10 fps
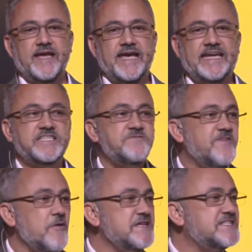It is
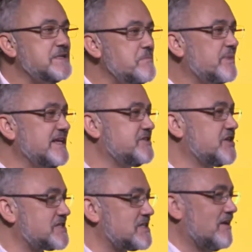very simply
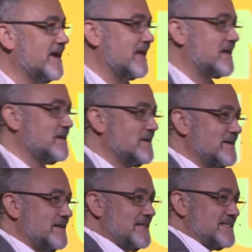just like
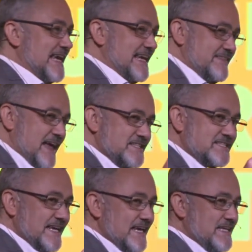taking that
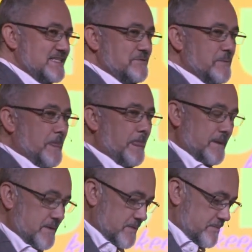seed,
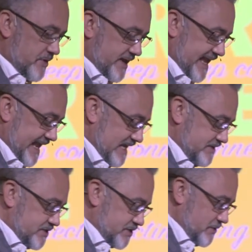putting it
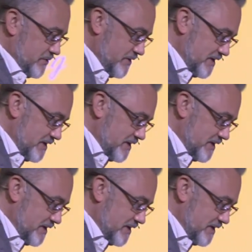into